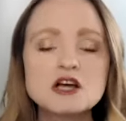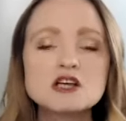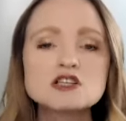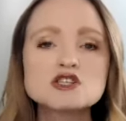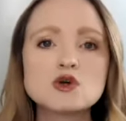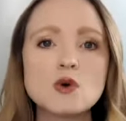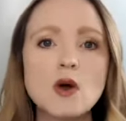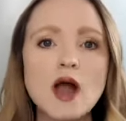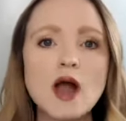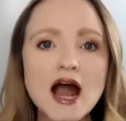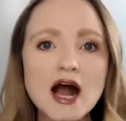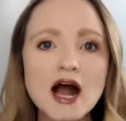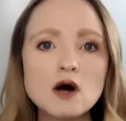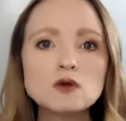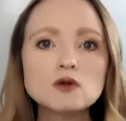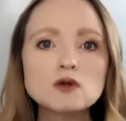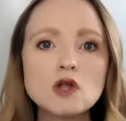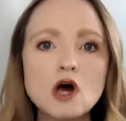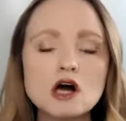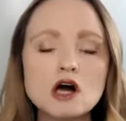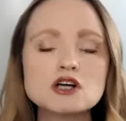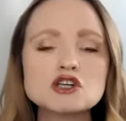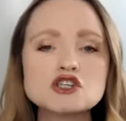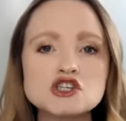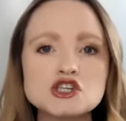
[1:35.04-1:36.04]
So how
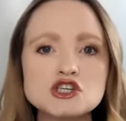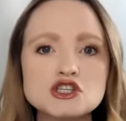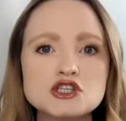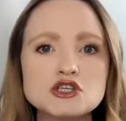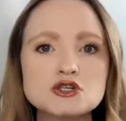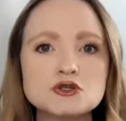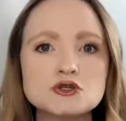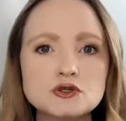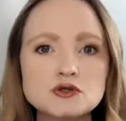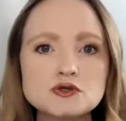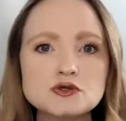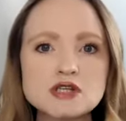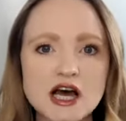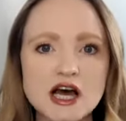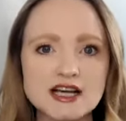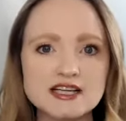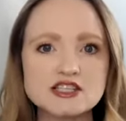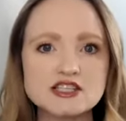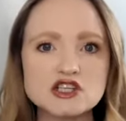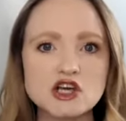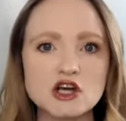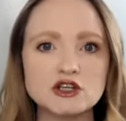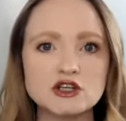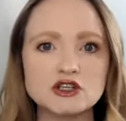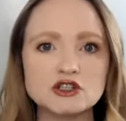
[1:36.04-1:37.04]
long should you use
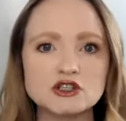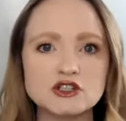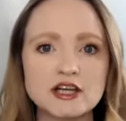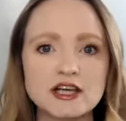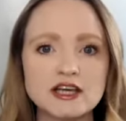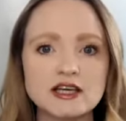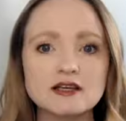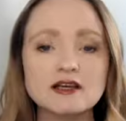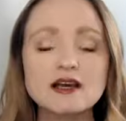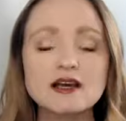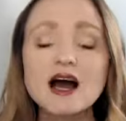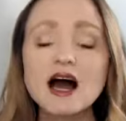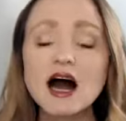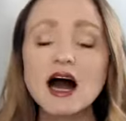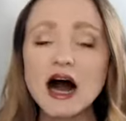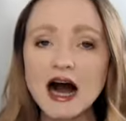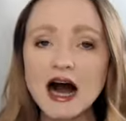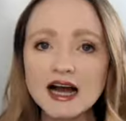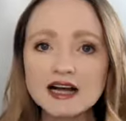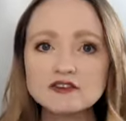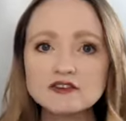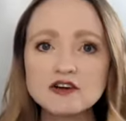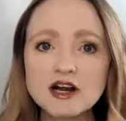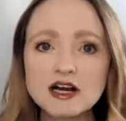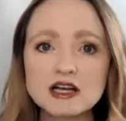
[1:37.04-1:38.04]
ice on your knee?
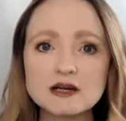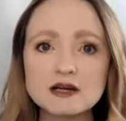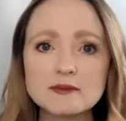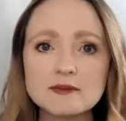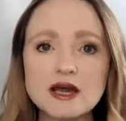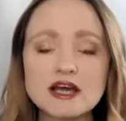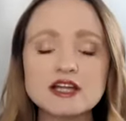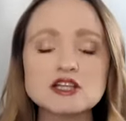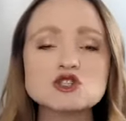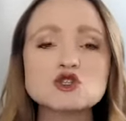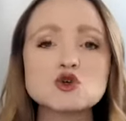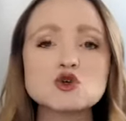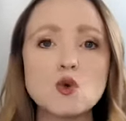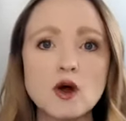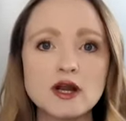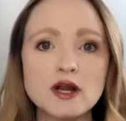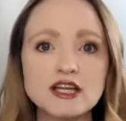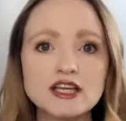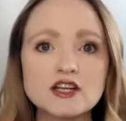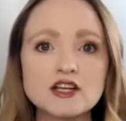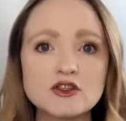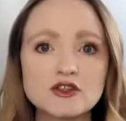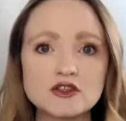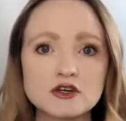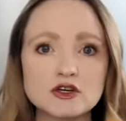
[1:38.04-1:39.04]
I recommend 20
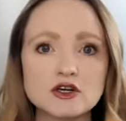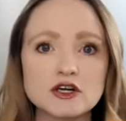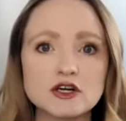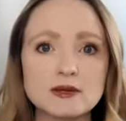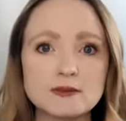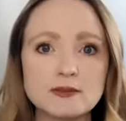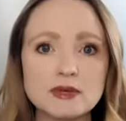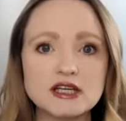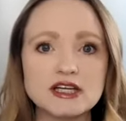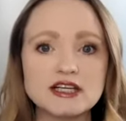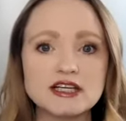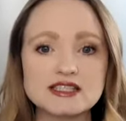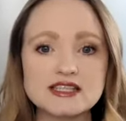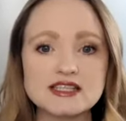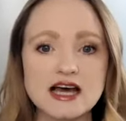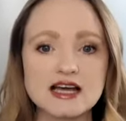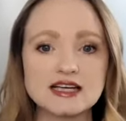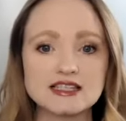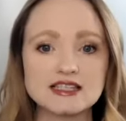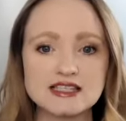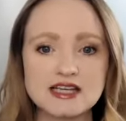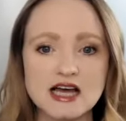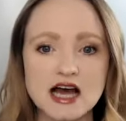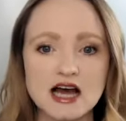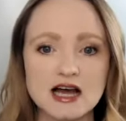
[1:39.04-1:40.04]
to 30 minutes at
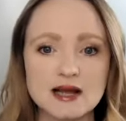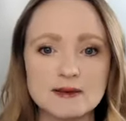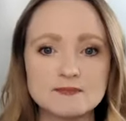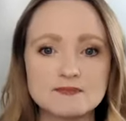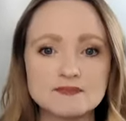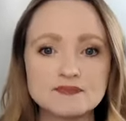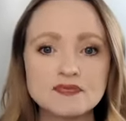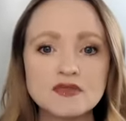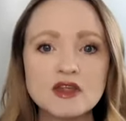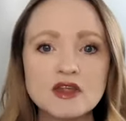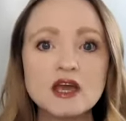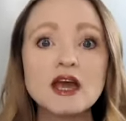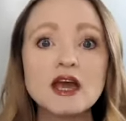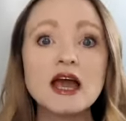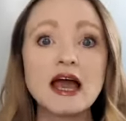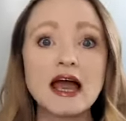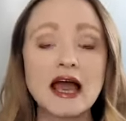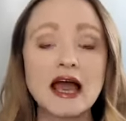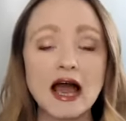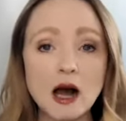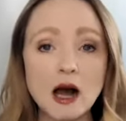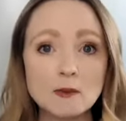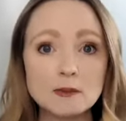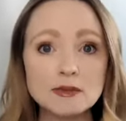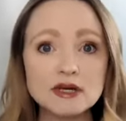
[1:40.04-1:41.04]
a time.
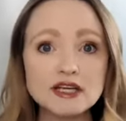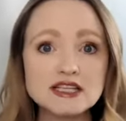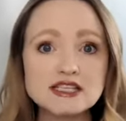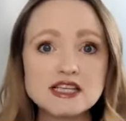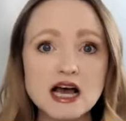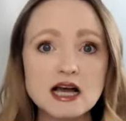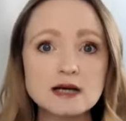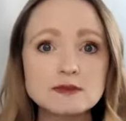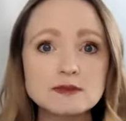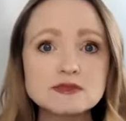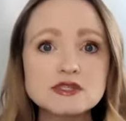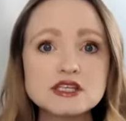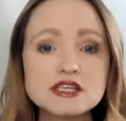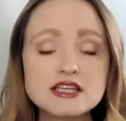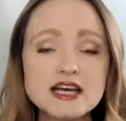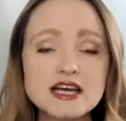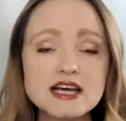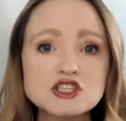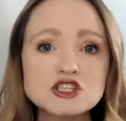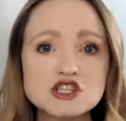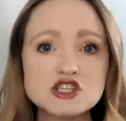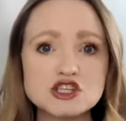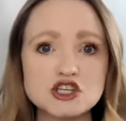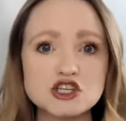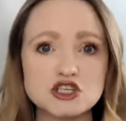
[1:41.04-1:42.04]
How many times a day
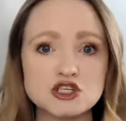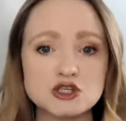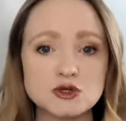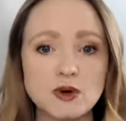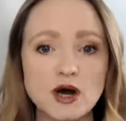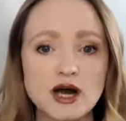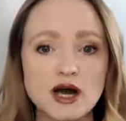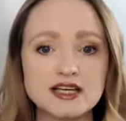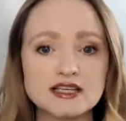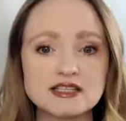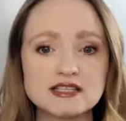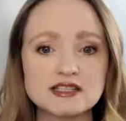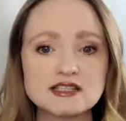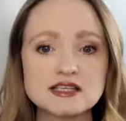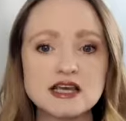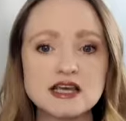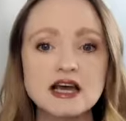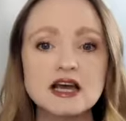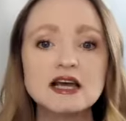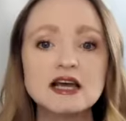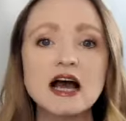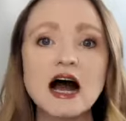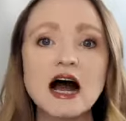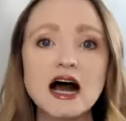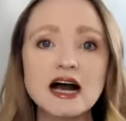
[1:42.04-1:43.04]
should you ice?
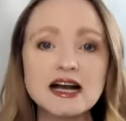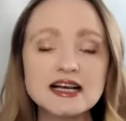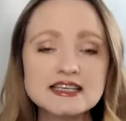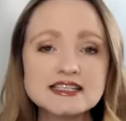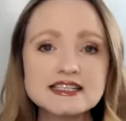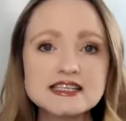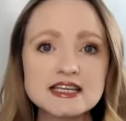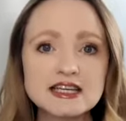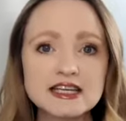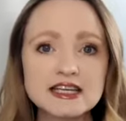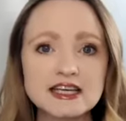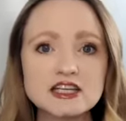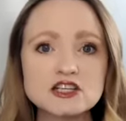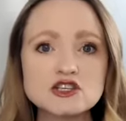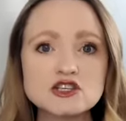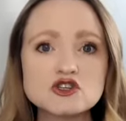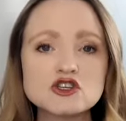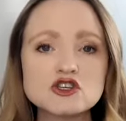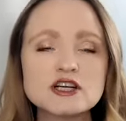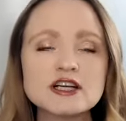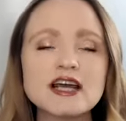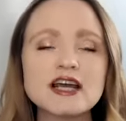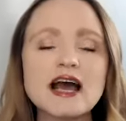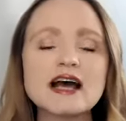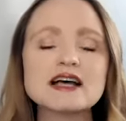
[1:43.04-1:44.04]
Ice an
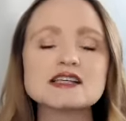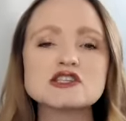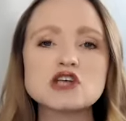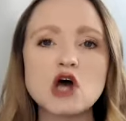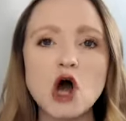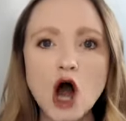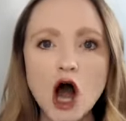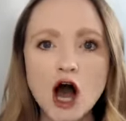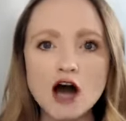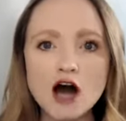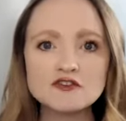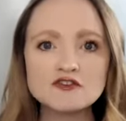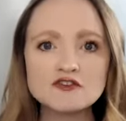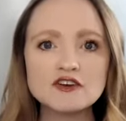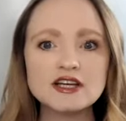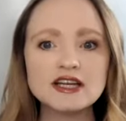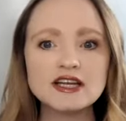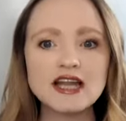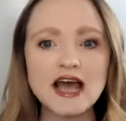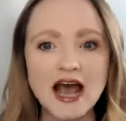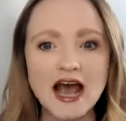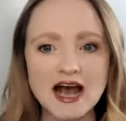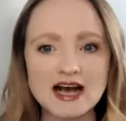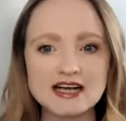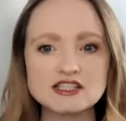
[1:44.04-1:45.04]
injury as often
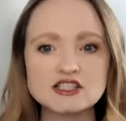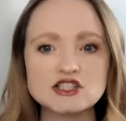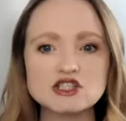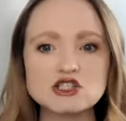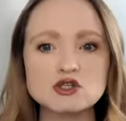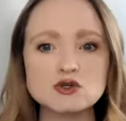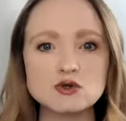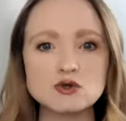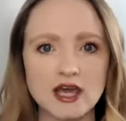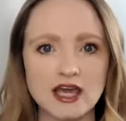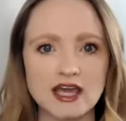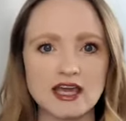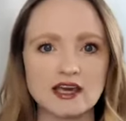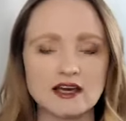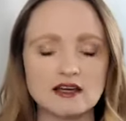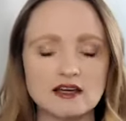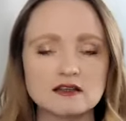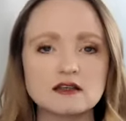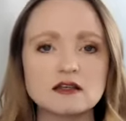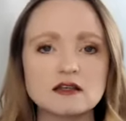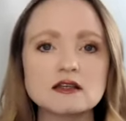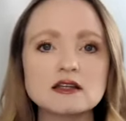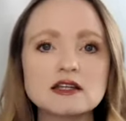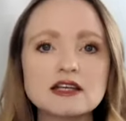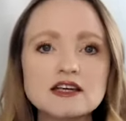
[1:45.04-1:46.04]
as you can.
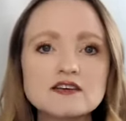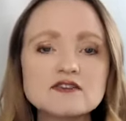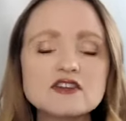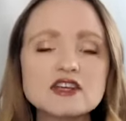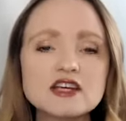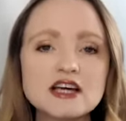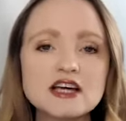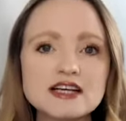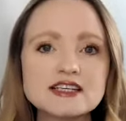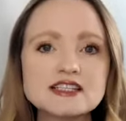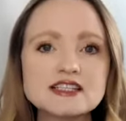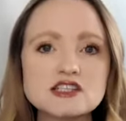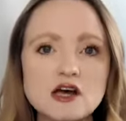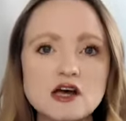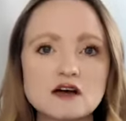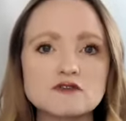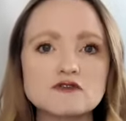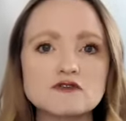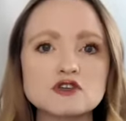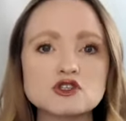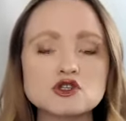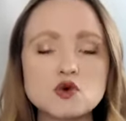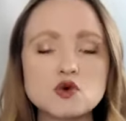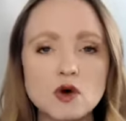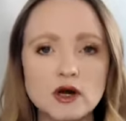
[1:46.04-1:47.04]
Leave the ice on
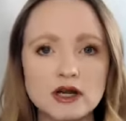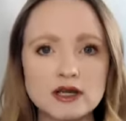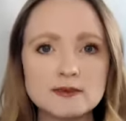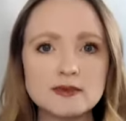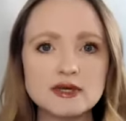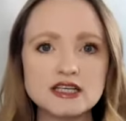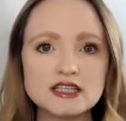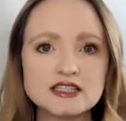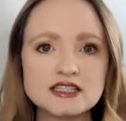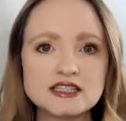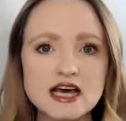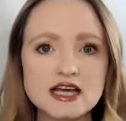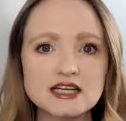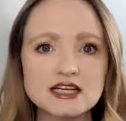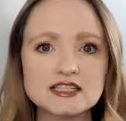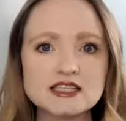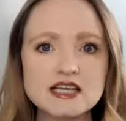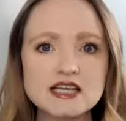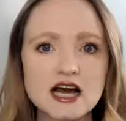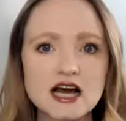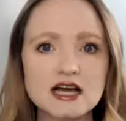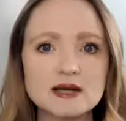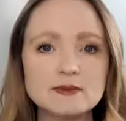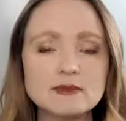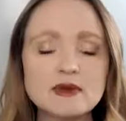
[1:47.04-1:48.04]
for 20 minutes at a
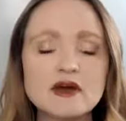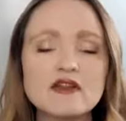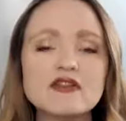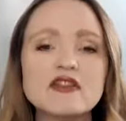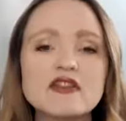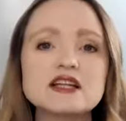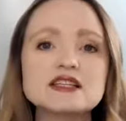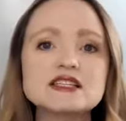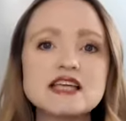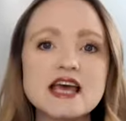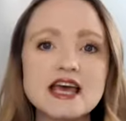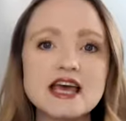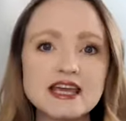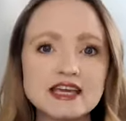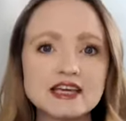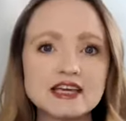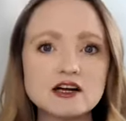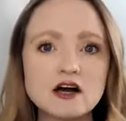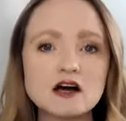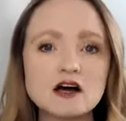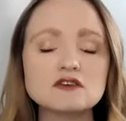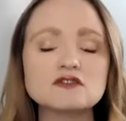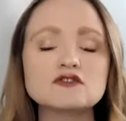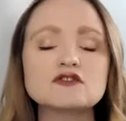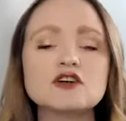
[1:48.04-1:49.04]
time and then take it
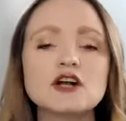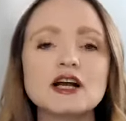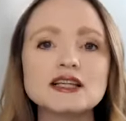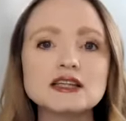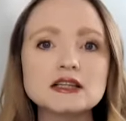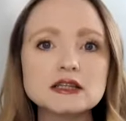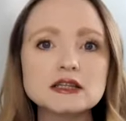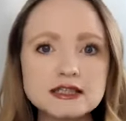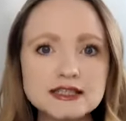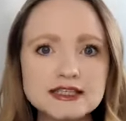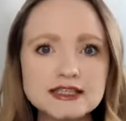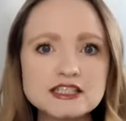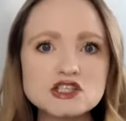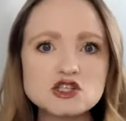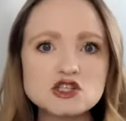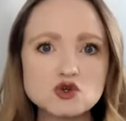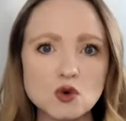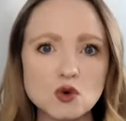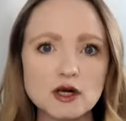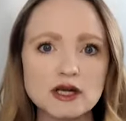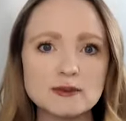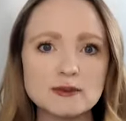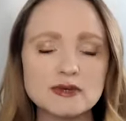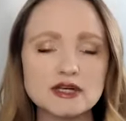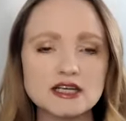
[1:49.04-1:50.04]
off for at least
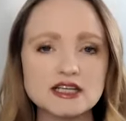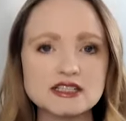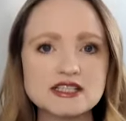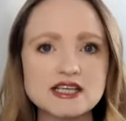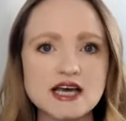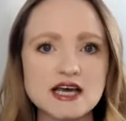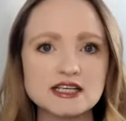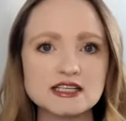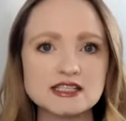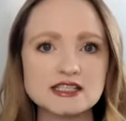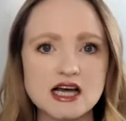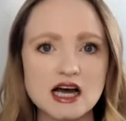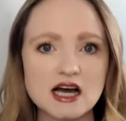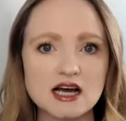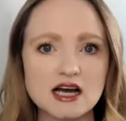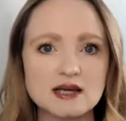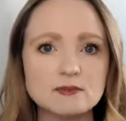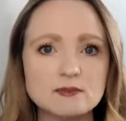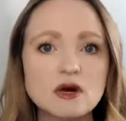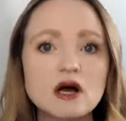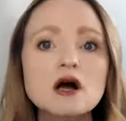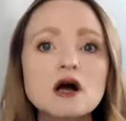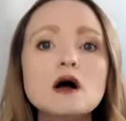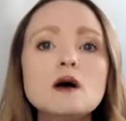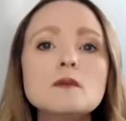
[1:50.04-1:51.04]
20 minutes at a
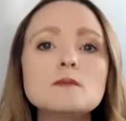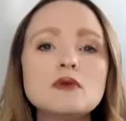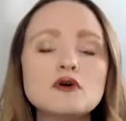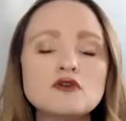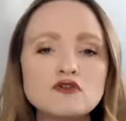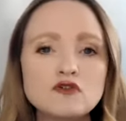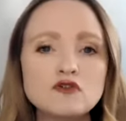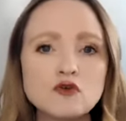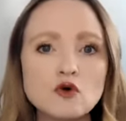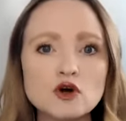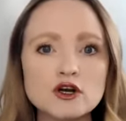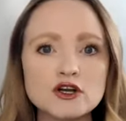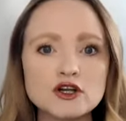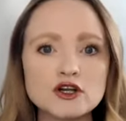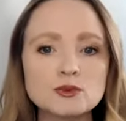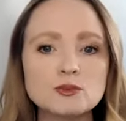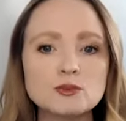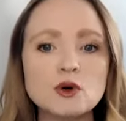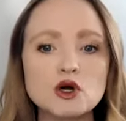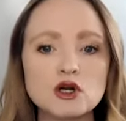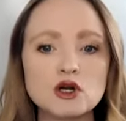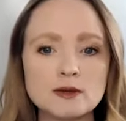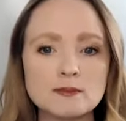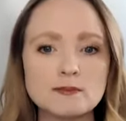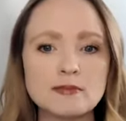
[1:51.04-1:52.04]
time before you
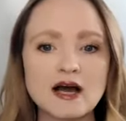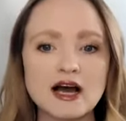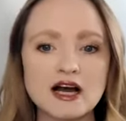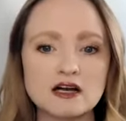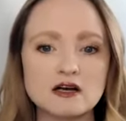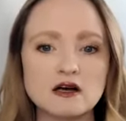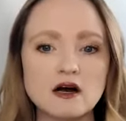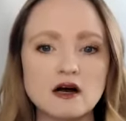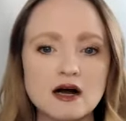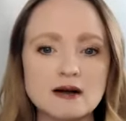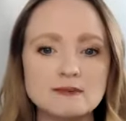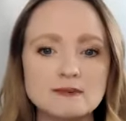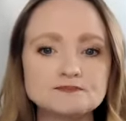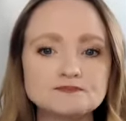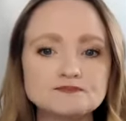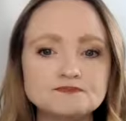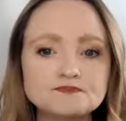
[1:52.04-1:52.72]
put it back on.